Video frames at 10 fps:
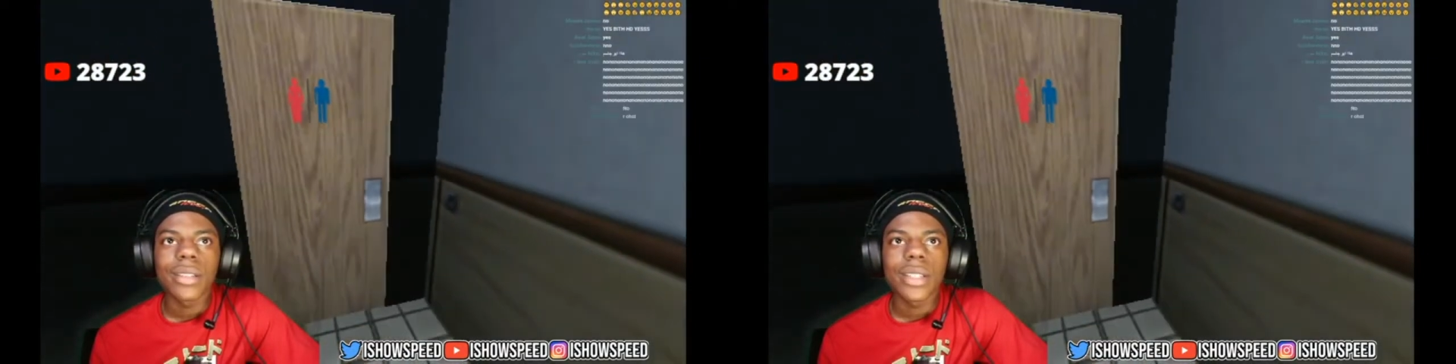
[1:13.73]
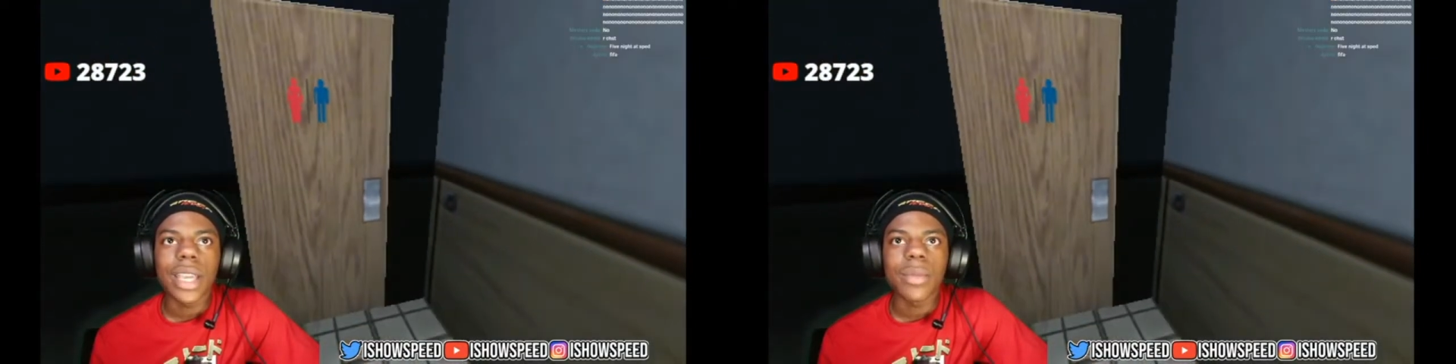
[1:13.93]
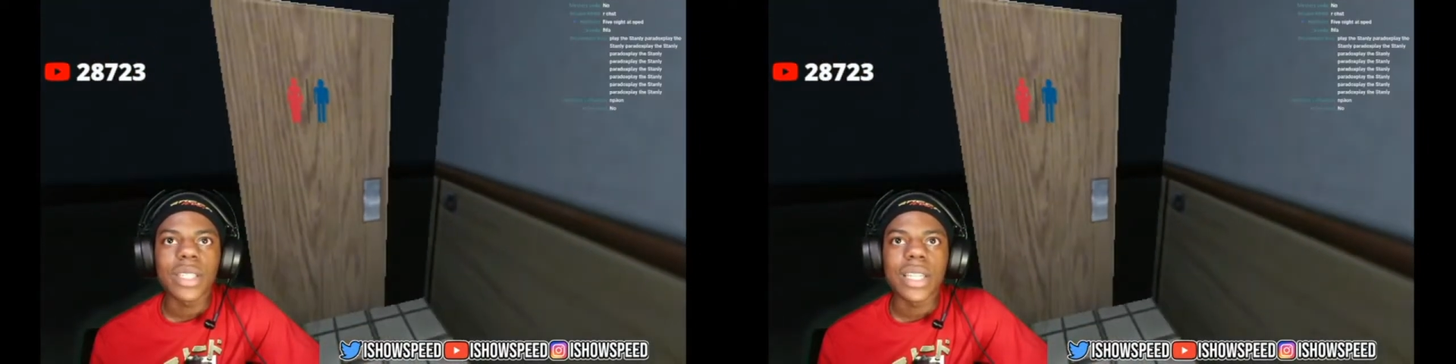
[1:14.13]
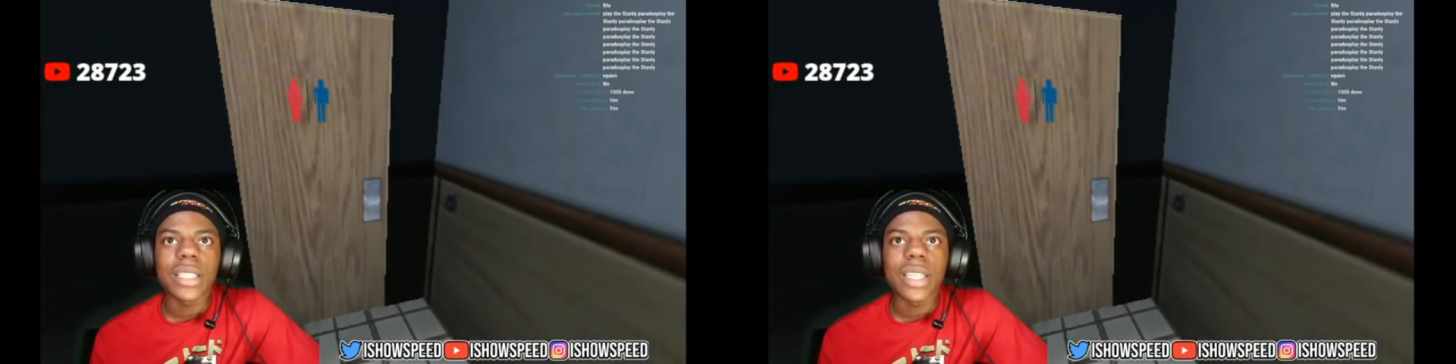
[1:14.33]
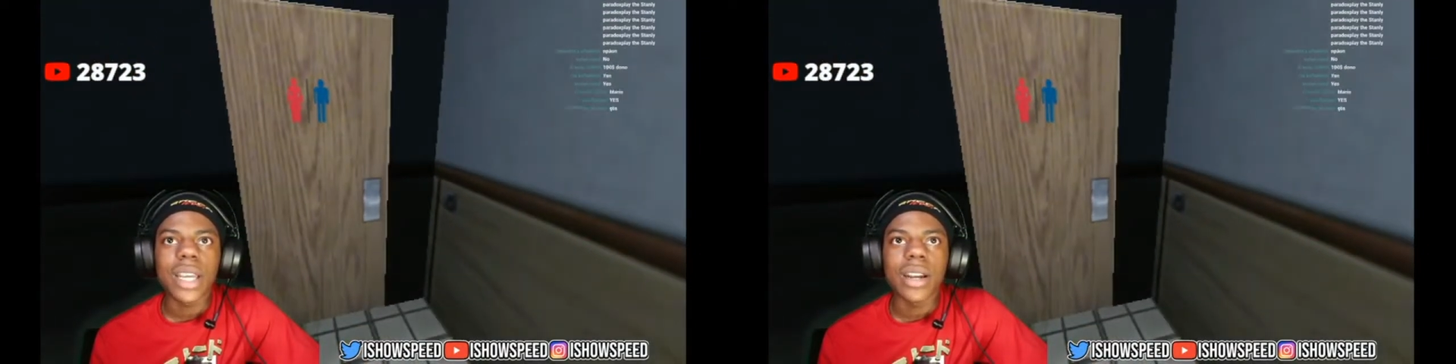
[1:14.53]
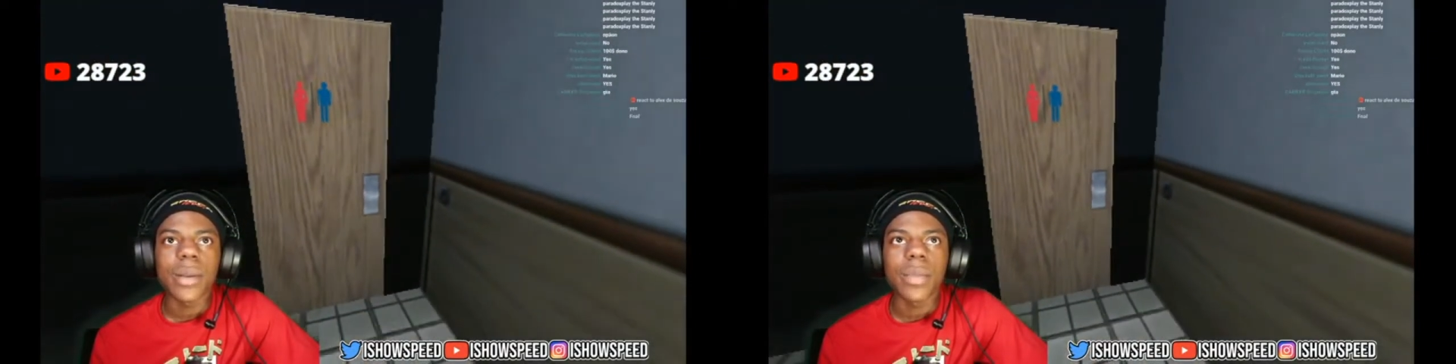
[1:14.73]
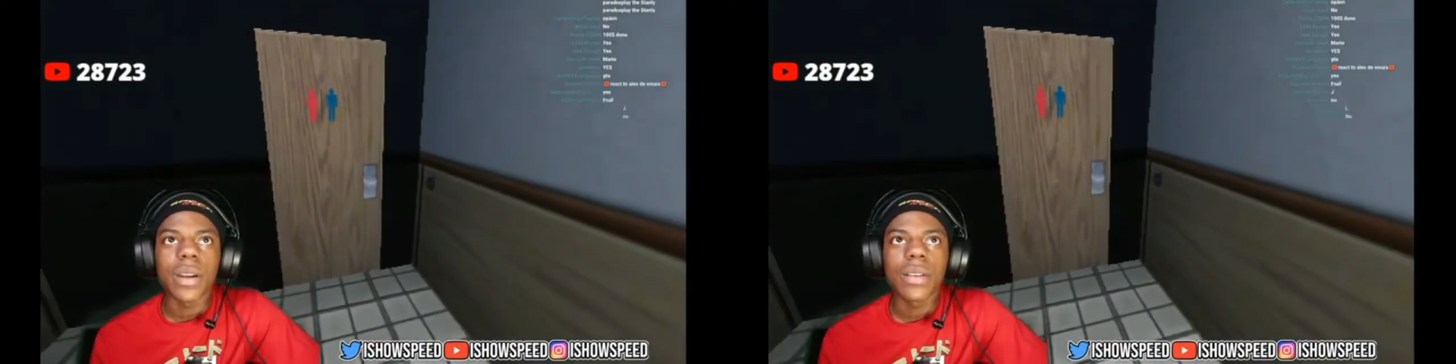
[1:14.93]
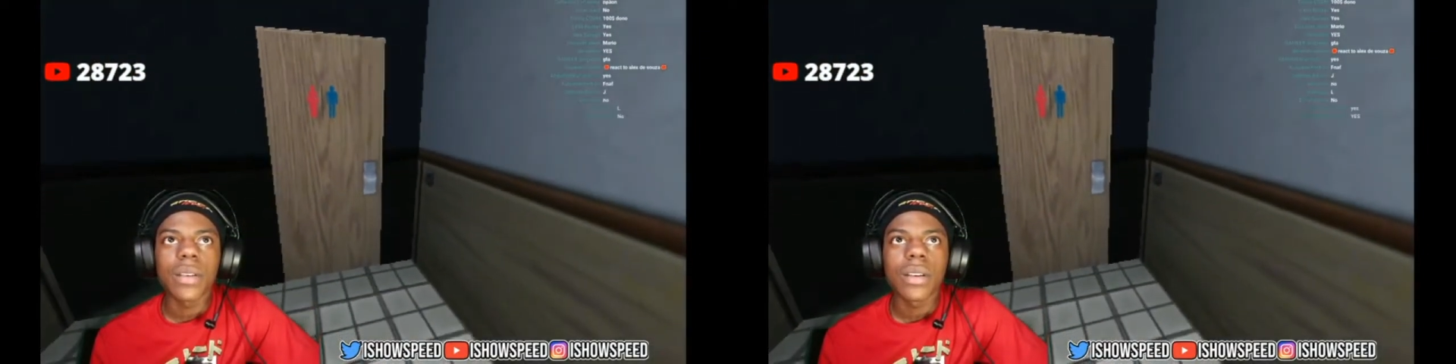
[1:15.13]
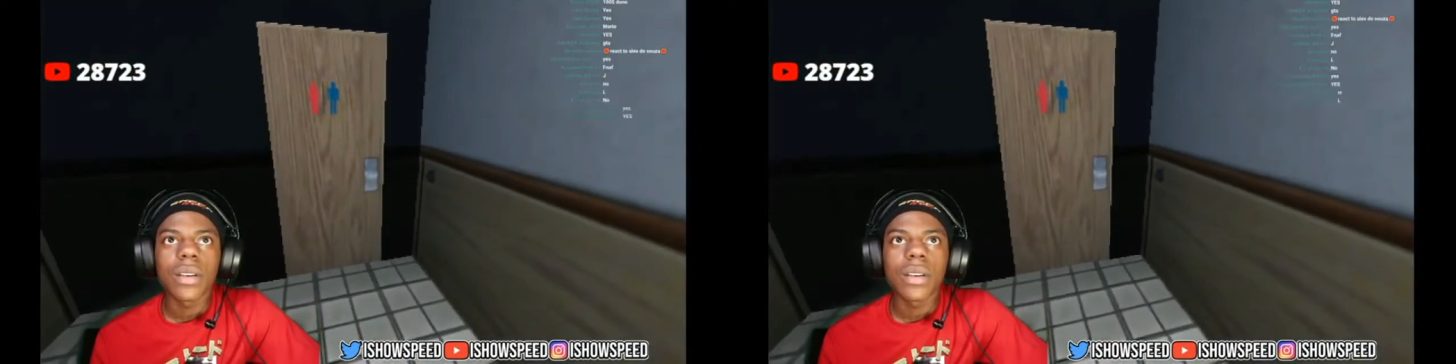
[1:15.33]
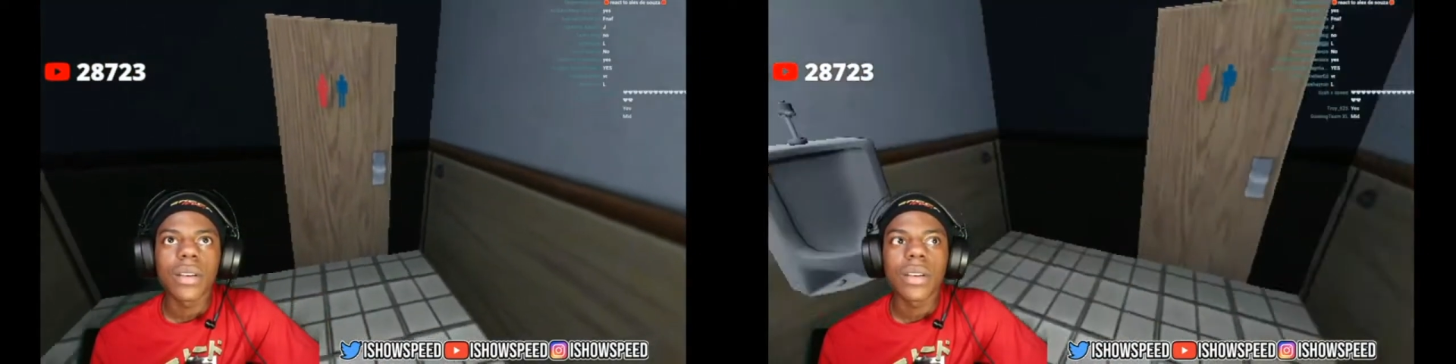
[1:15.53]
This game is not scary. No, bro. no,
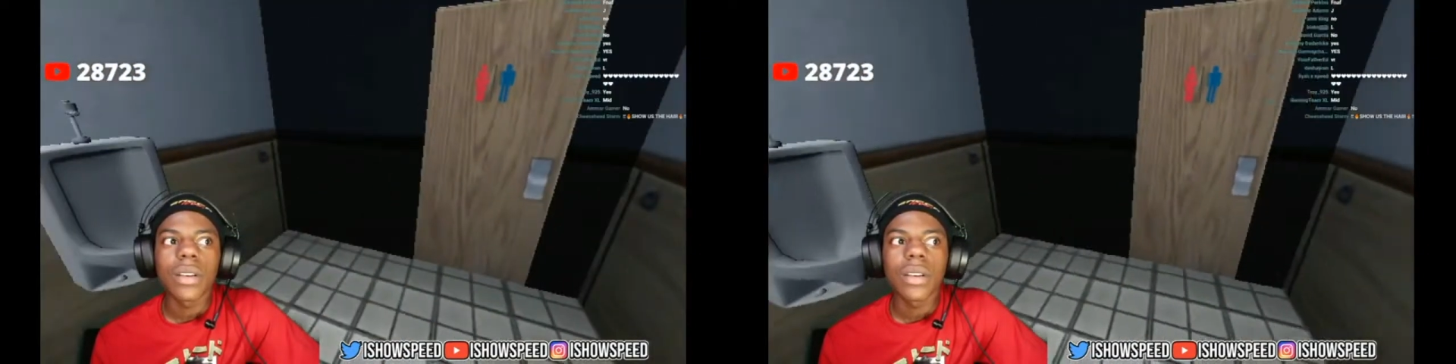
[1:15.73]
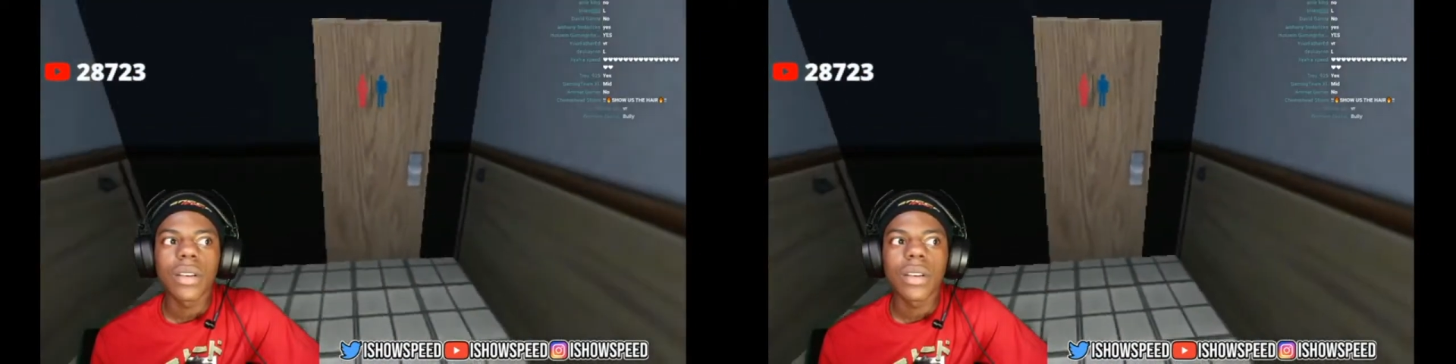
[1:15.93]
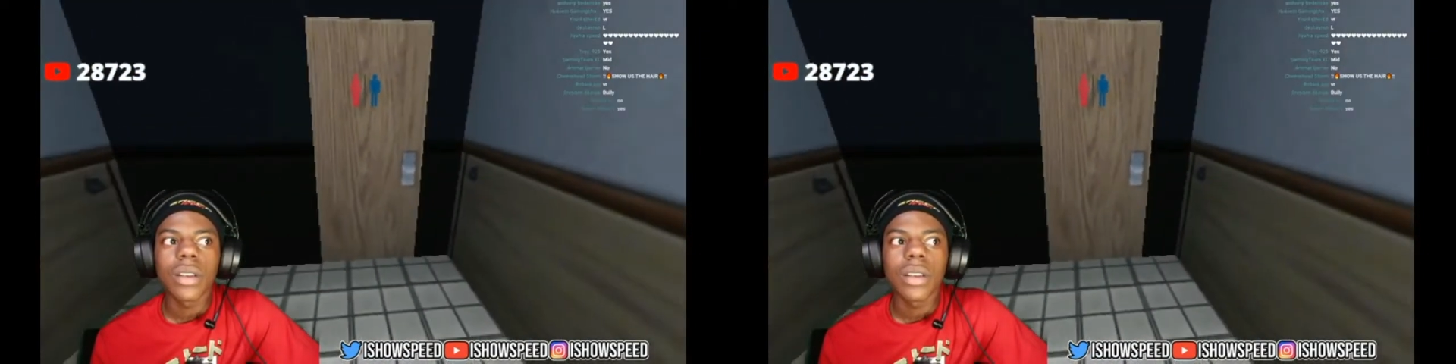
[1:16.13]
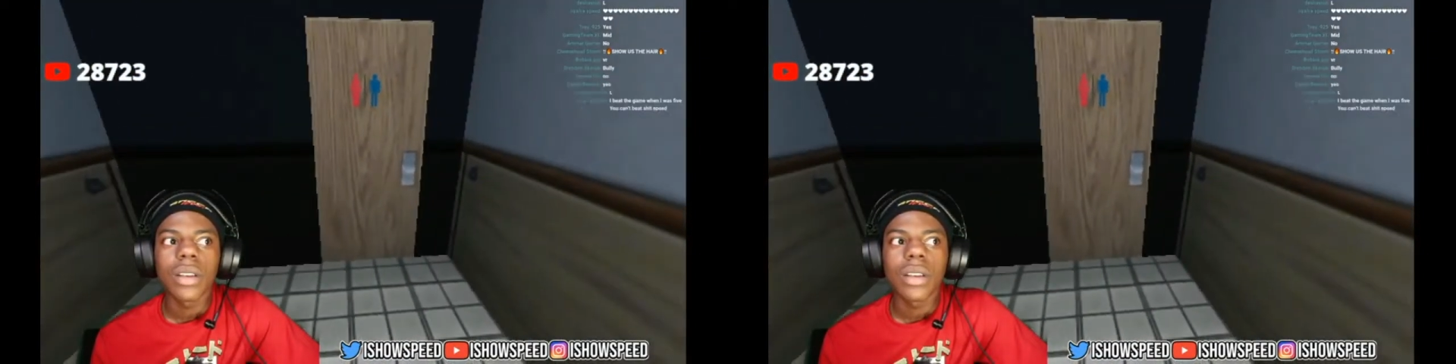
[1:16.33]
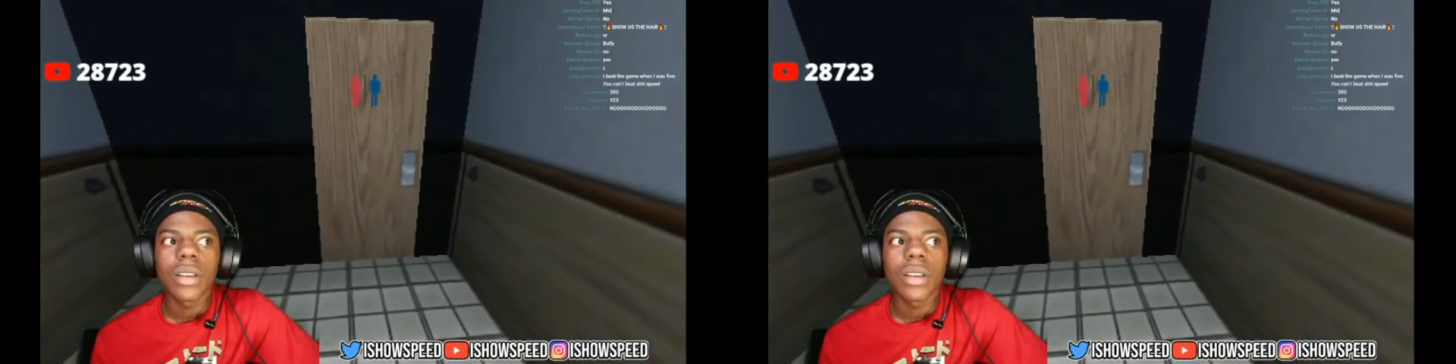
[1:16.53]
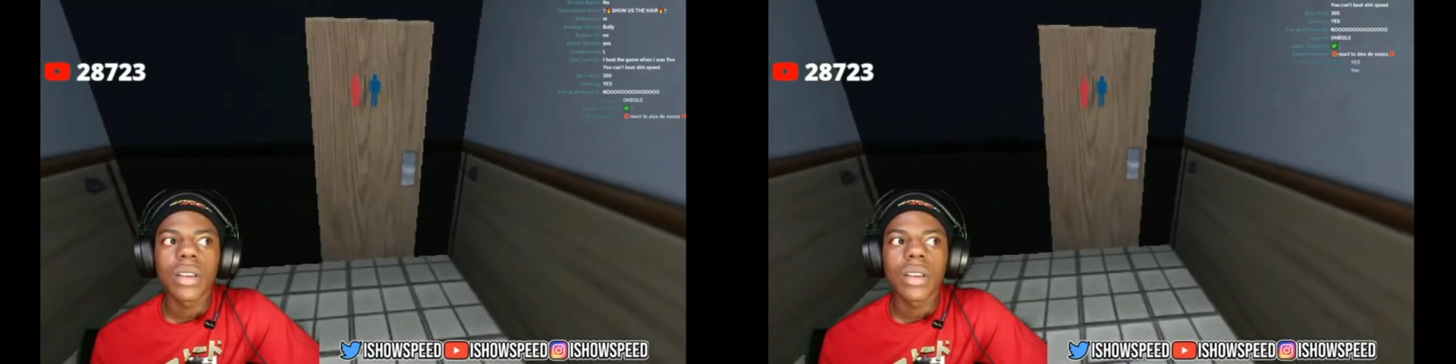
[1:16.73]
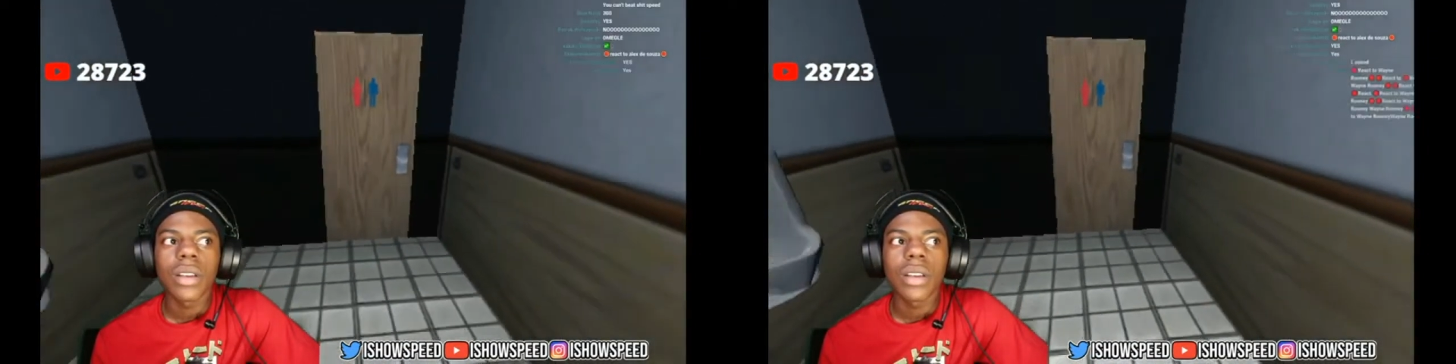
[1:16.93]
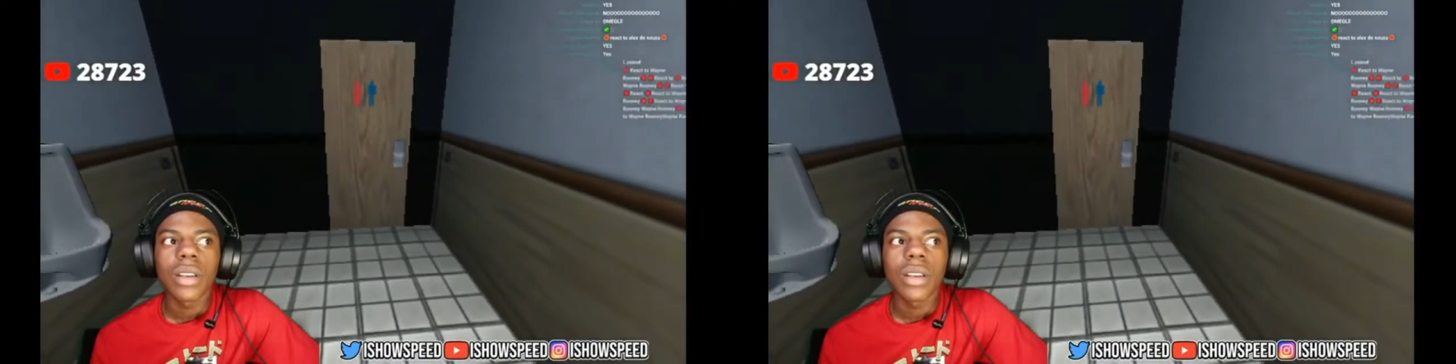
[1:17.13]
no, This is not good. I'm not